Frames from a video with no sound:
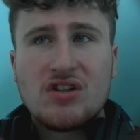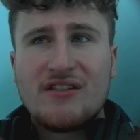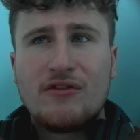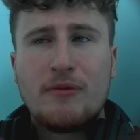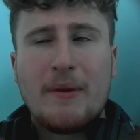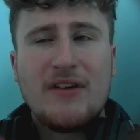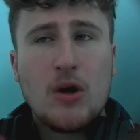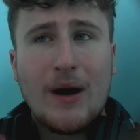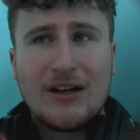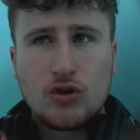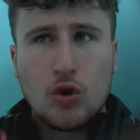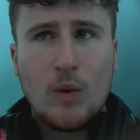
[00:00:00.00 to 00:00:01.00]
that's all for my video.
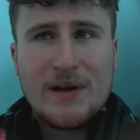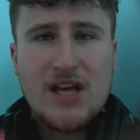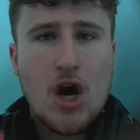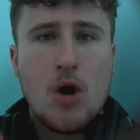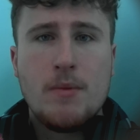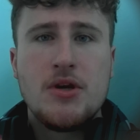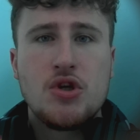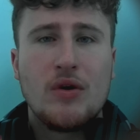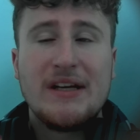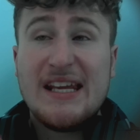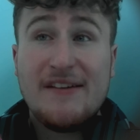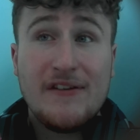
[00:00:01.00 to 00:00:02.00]
As always, I hope you
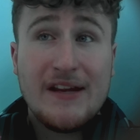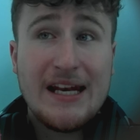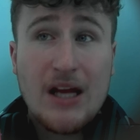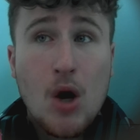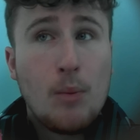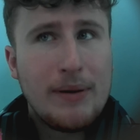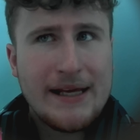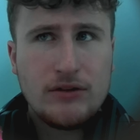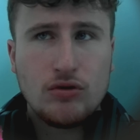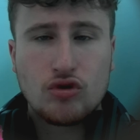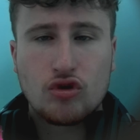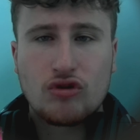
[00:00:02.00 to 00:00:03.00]
enjoyed. If you did, please
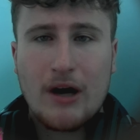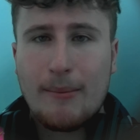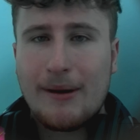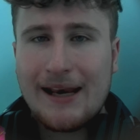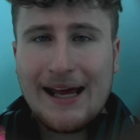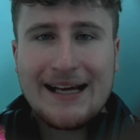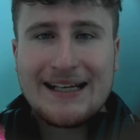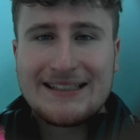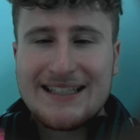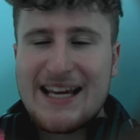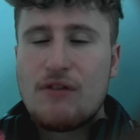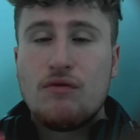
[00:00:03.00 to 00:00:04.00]
do subscribe. Like I
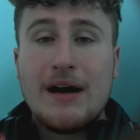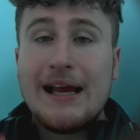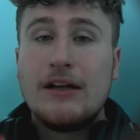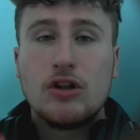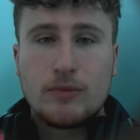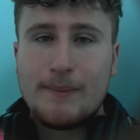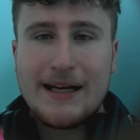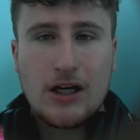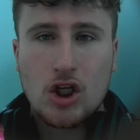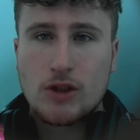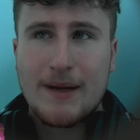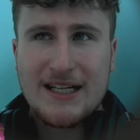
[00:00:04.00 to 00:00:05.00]
say, it really does mean a
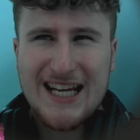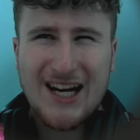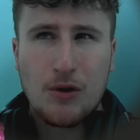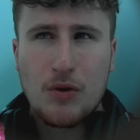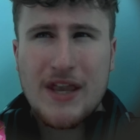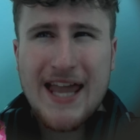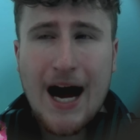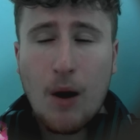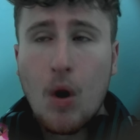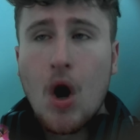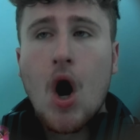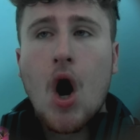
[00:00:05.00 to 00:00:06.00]
lot to my channel.
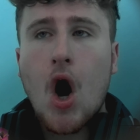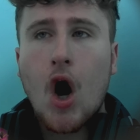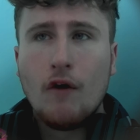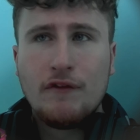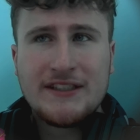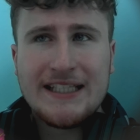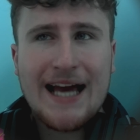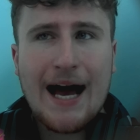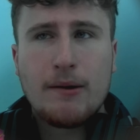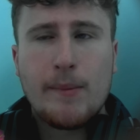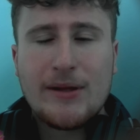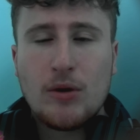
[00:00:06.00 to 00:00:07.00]
Now, obviously,
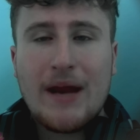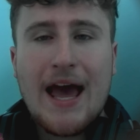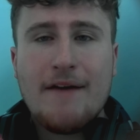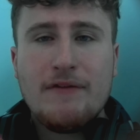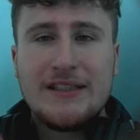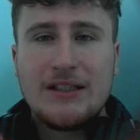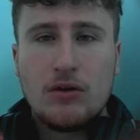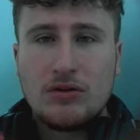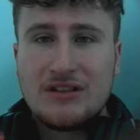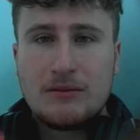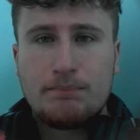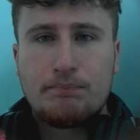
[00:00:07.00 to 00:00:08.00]
I'm going to be doing every
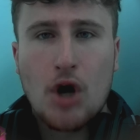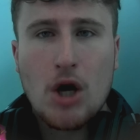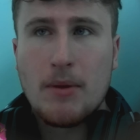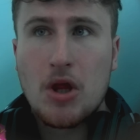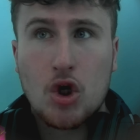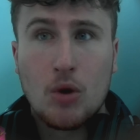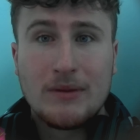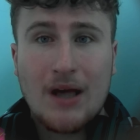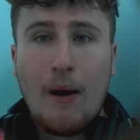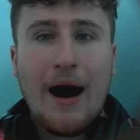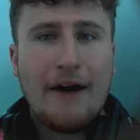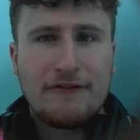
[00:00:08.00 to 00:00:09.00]
single promo that comes
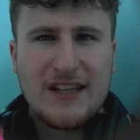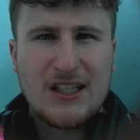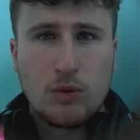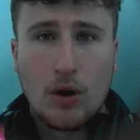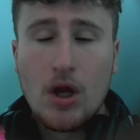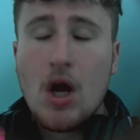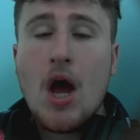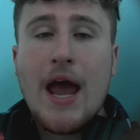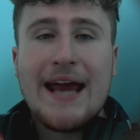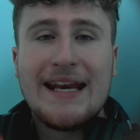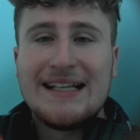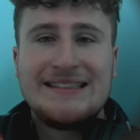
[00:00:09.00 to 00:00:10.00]
out after this one
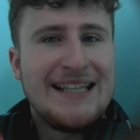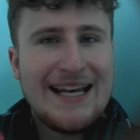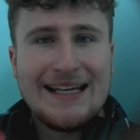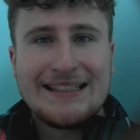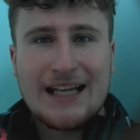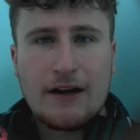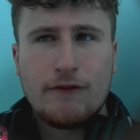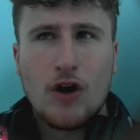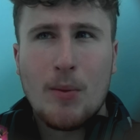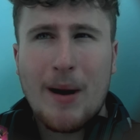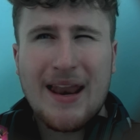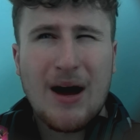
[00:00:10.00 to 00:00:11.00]
in a tier list kind of
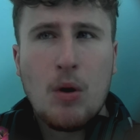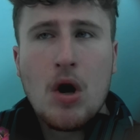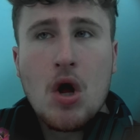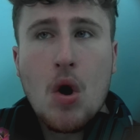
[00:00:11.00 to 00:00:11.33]
format. Now,